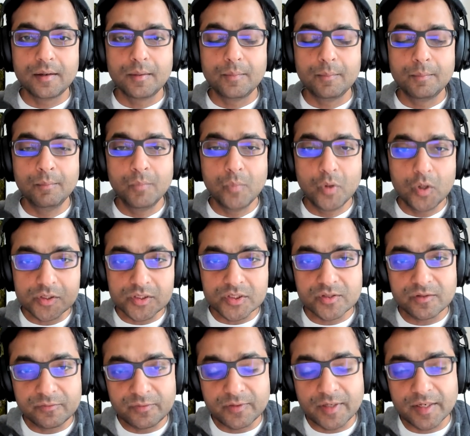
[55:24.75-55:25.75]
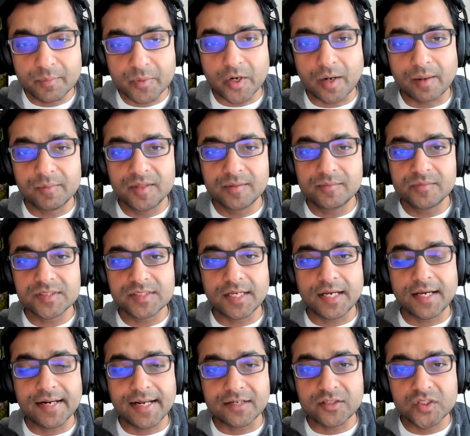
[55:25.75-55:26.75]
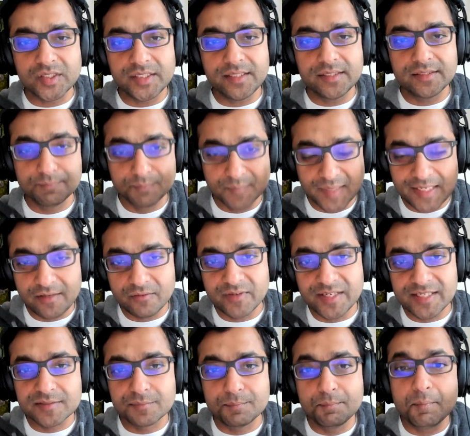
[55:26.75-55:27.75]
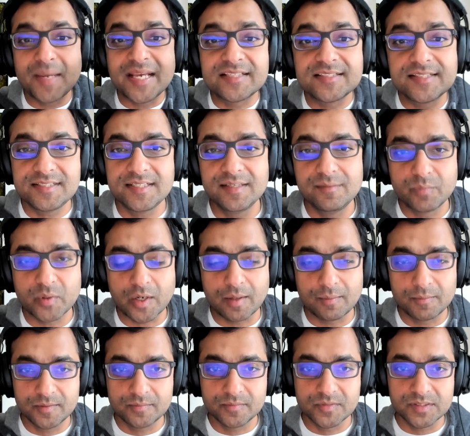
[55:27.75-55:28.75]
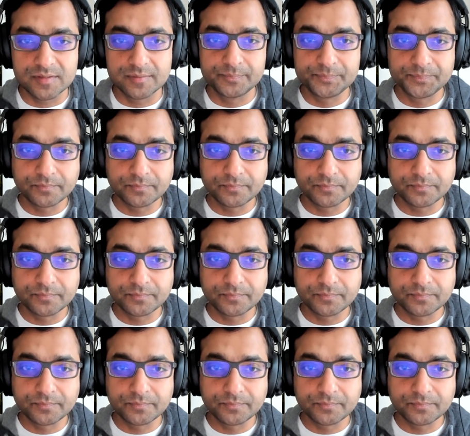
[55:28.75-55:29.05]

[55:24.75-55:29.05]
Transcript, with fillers: most of our problems are actually in many ways messaging problems